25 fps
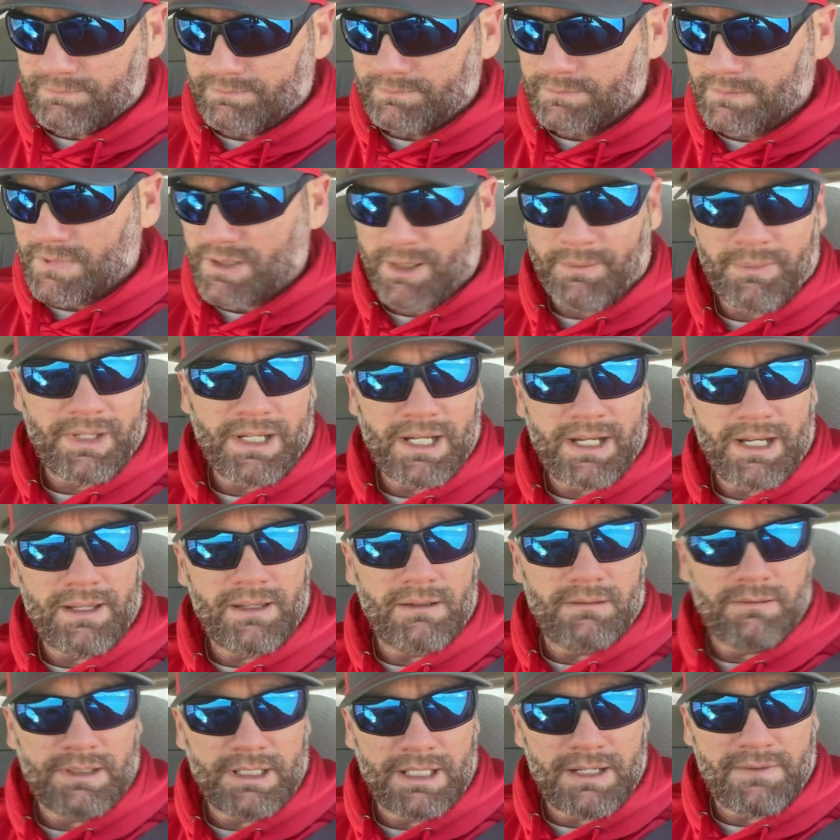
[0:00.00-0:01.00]
Something I
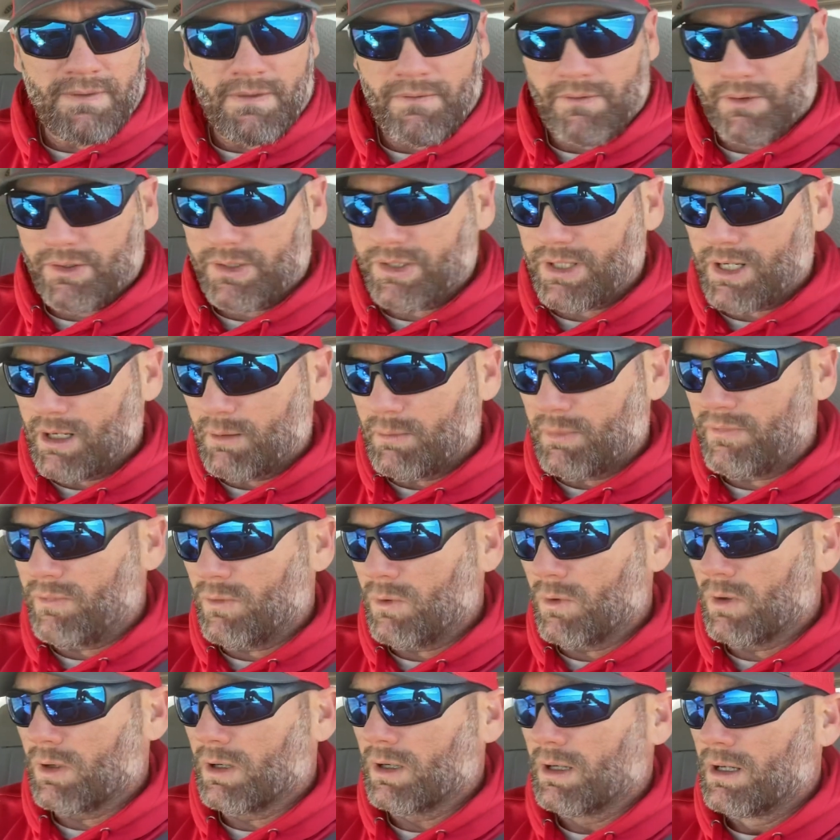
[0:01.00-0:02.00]
don't think I've ever shared
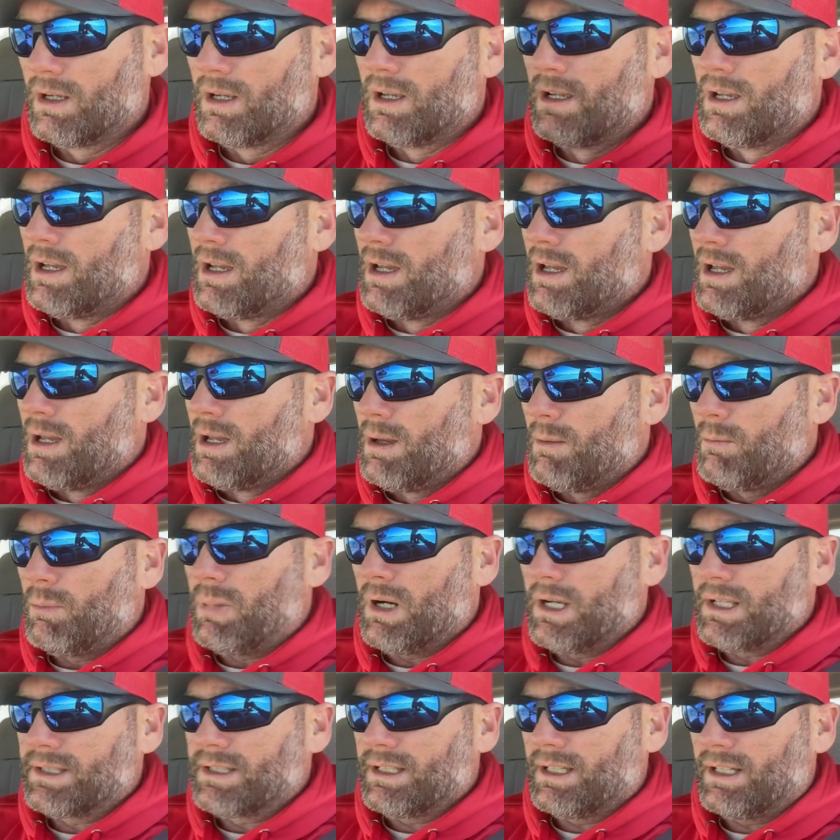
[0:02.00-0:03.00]
before.
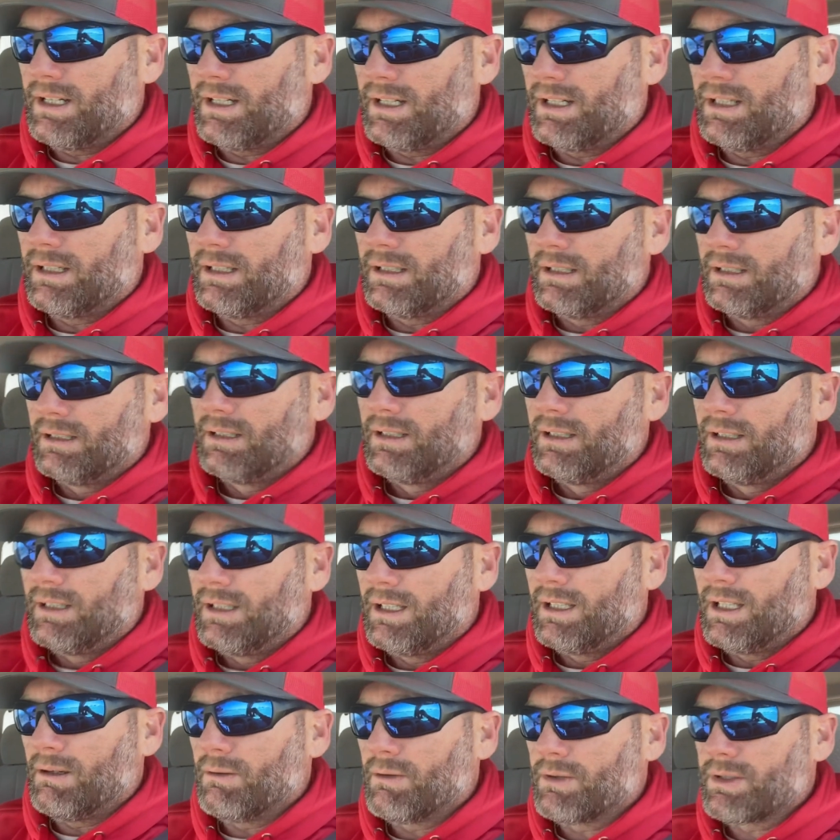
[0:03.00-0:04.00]
But
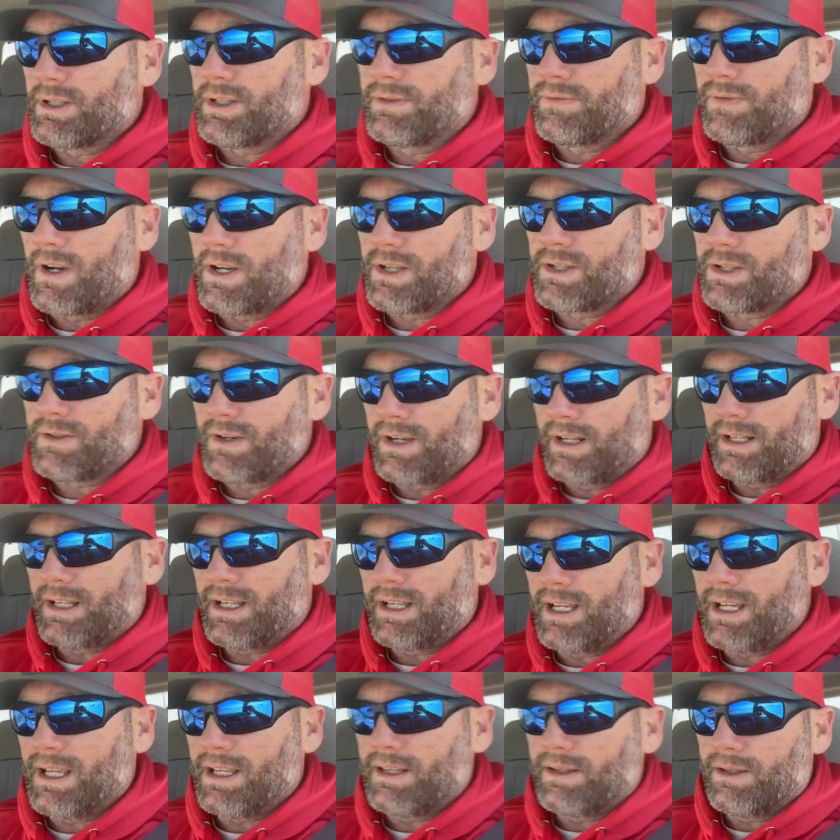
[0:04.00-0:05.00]
it was just frustrating that
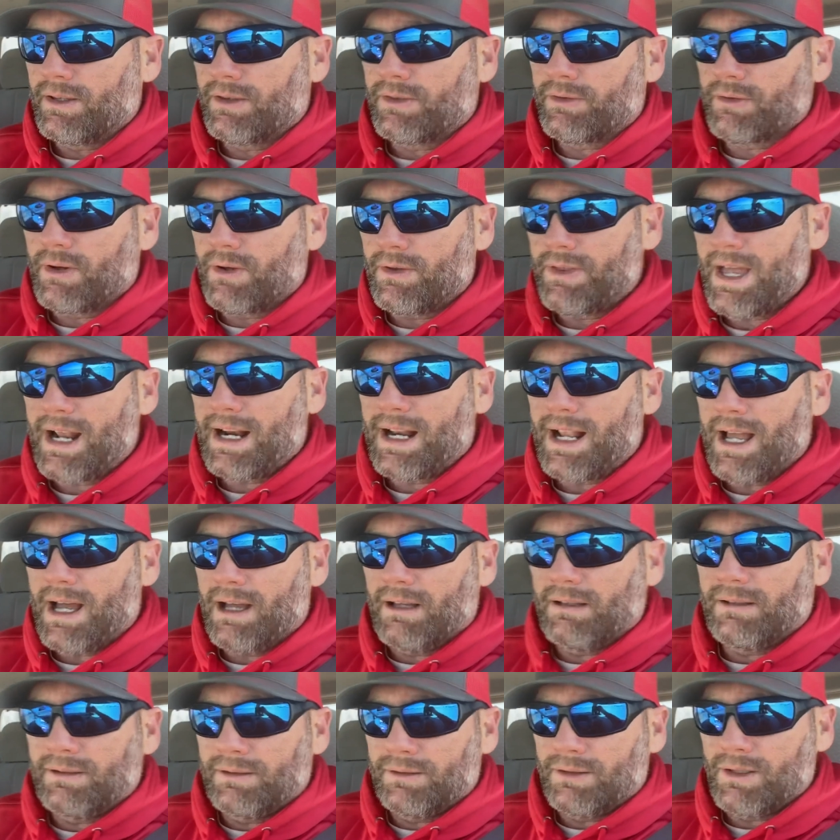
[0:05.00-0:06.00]
he had to throw that
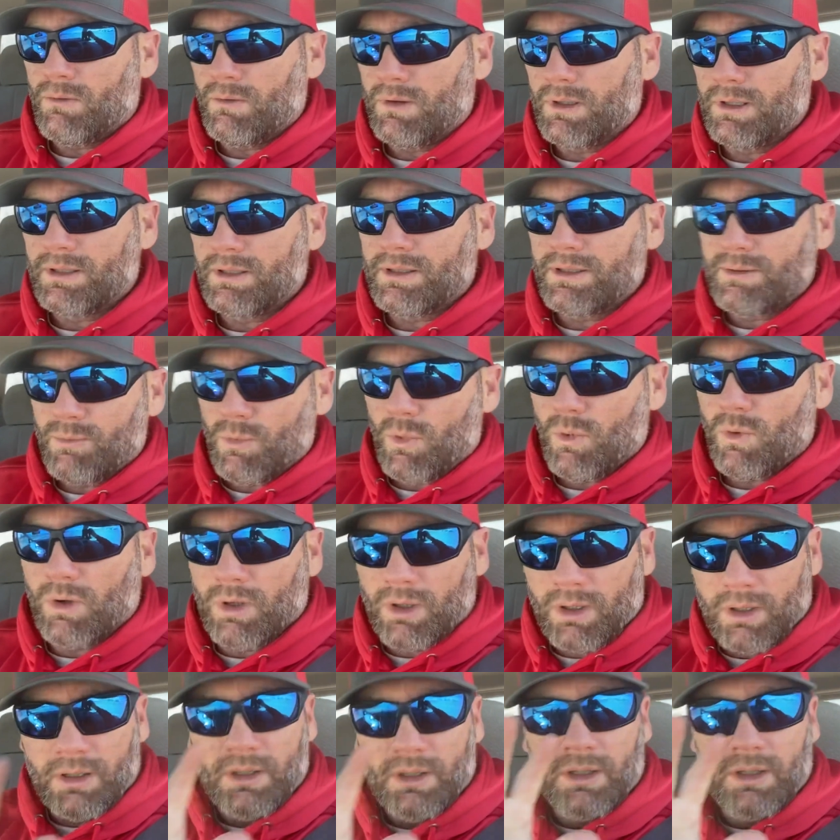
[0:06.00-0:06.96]
out, and no one's more